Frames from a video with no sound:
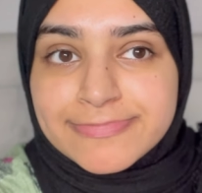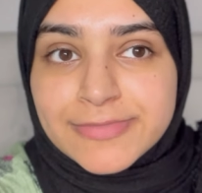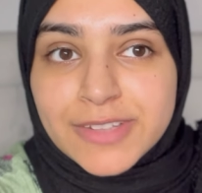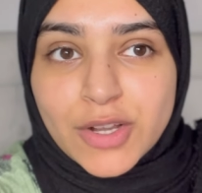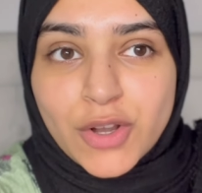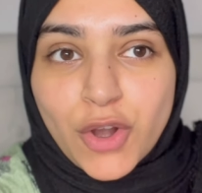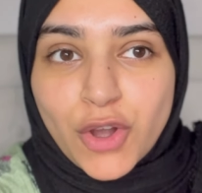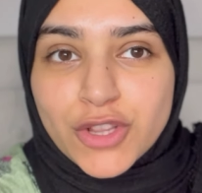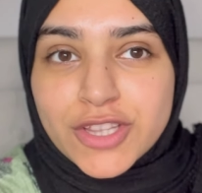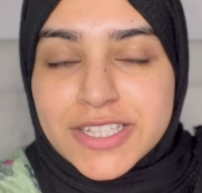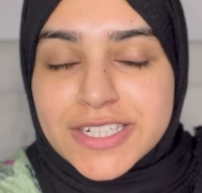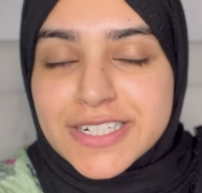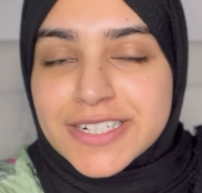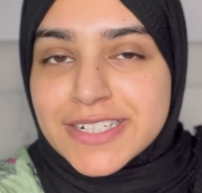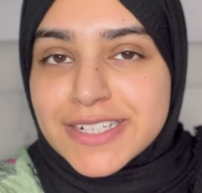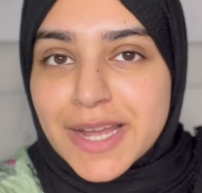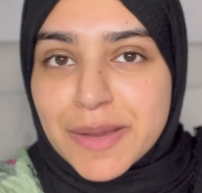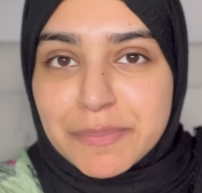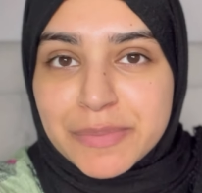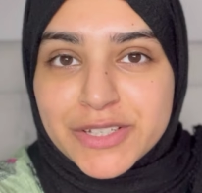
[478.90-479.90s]
constant
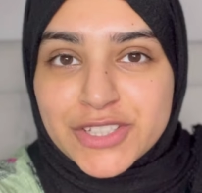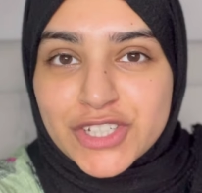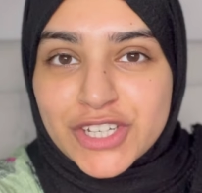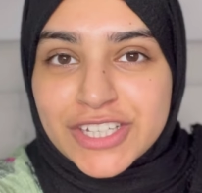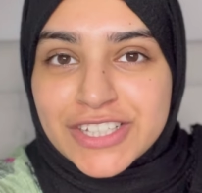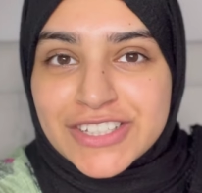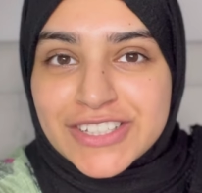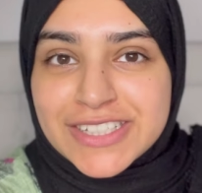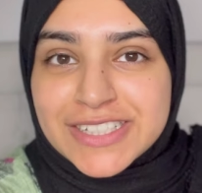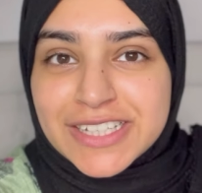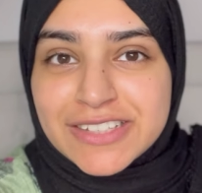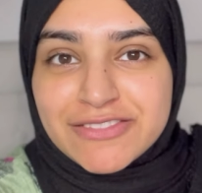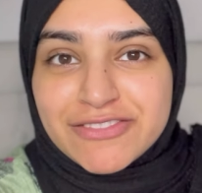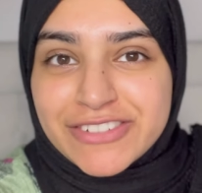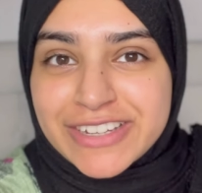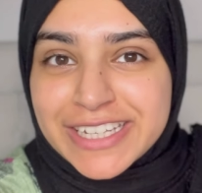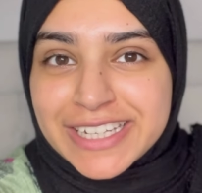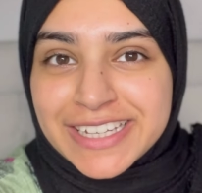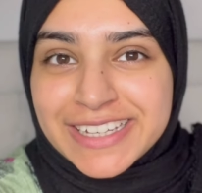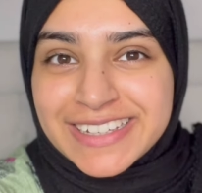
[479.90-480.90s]
nappy changes and
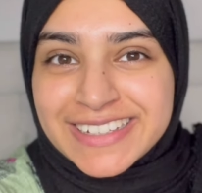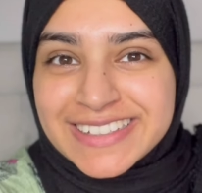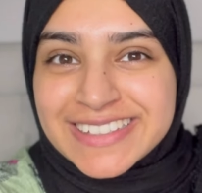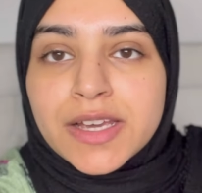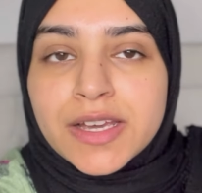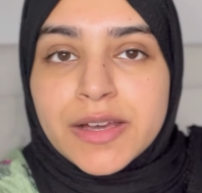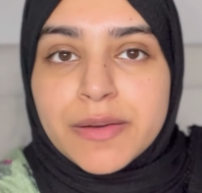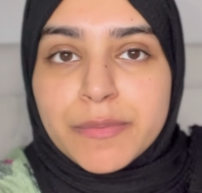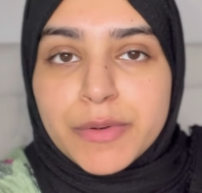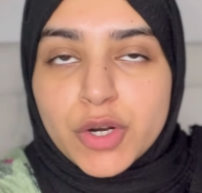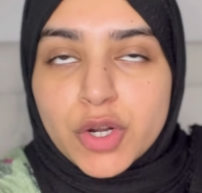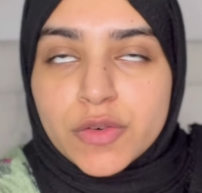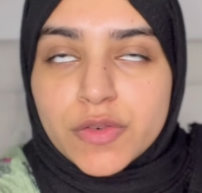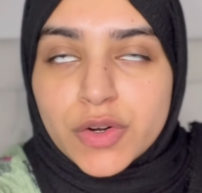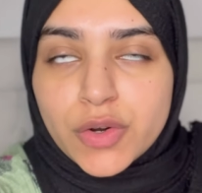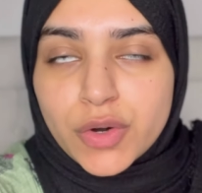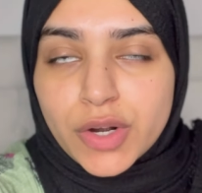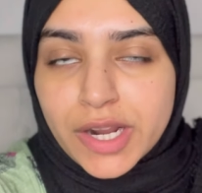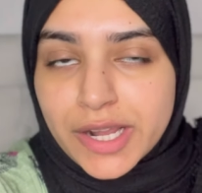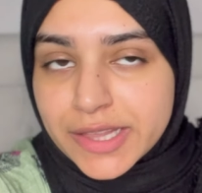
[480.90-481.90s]
feeding, but
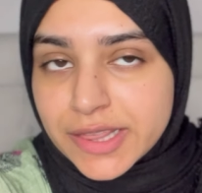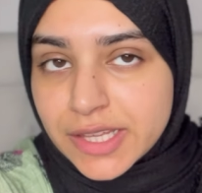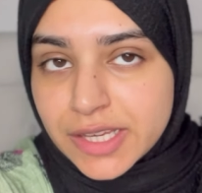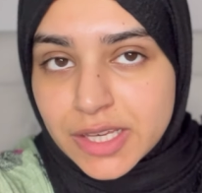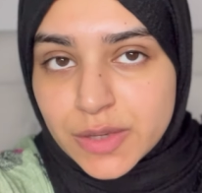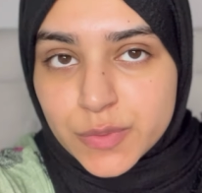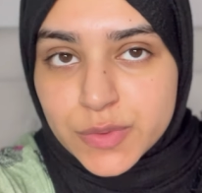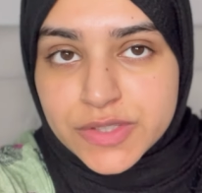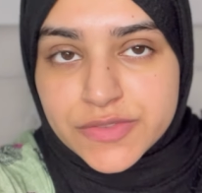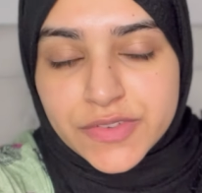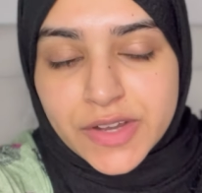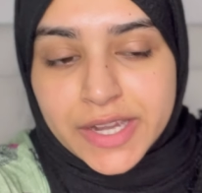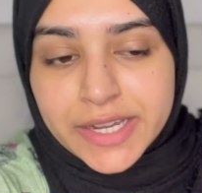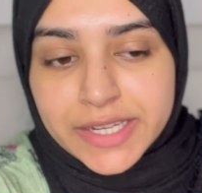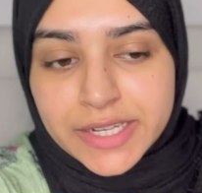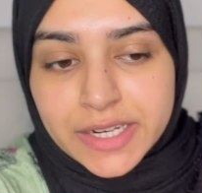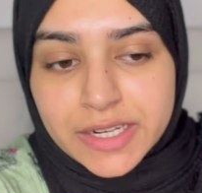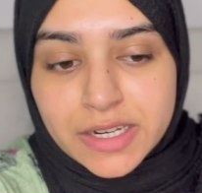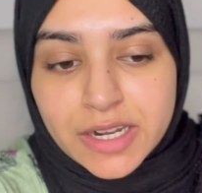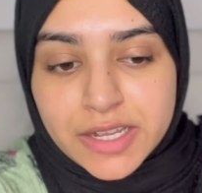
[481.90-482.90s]
overall I think it was
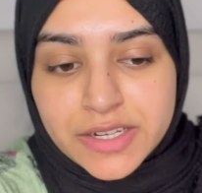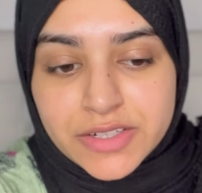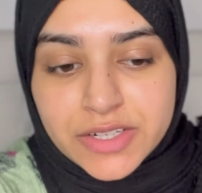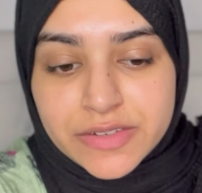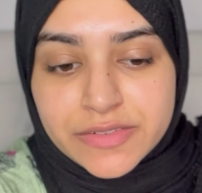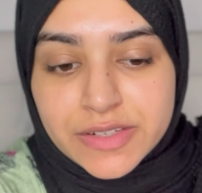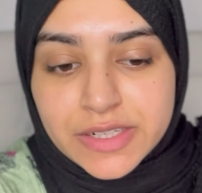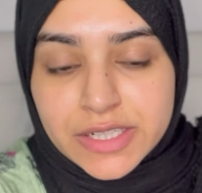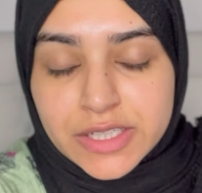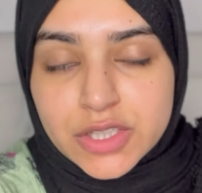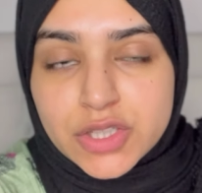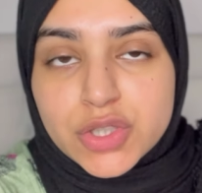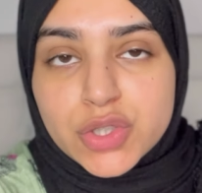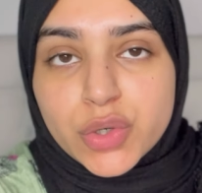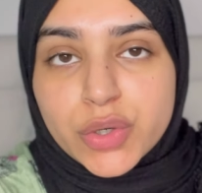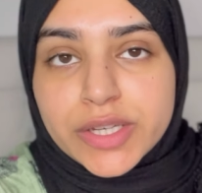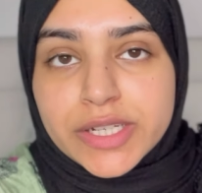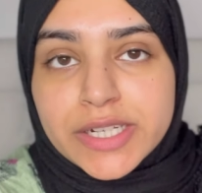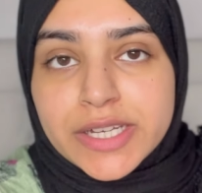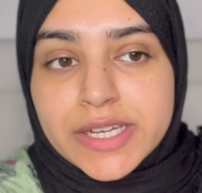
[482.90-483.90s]
fine and I definitely
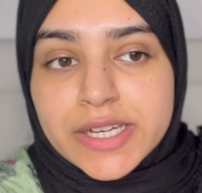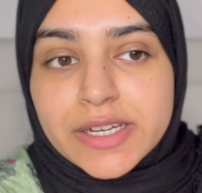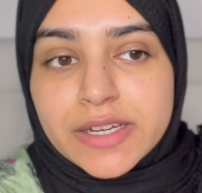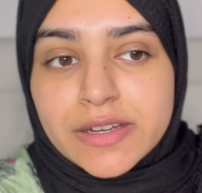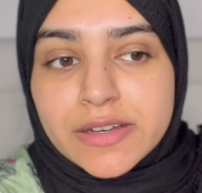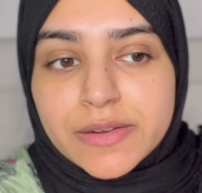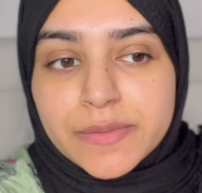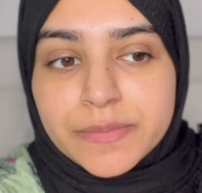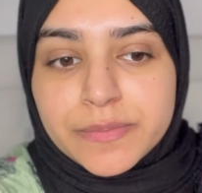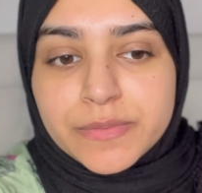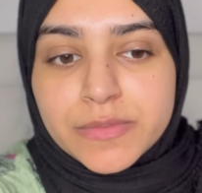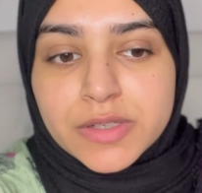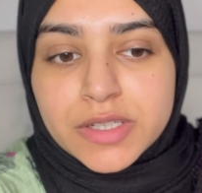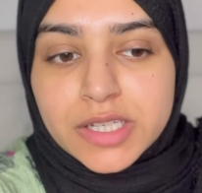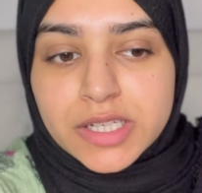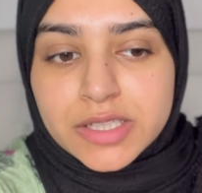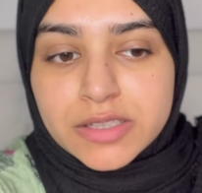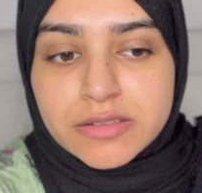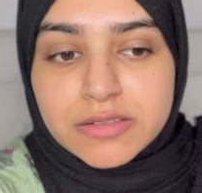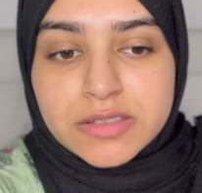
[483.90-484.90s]
enjoyed it.
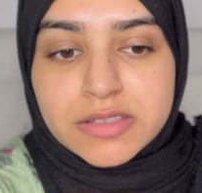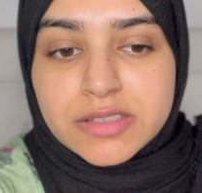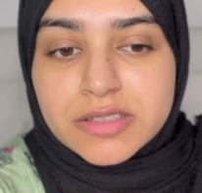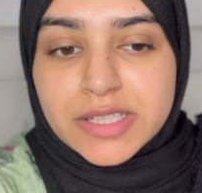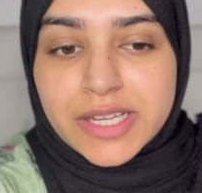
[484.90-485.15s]
It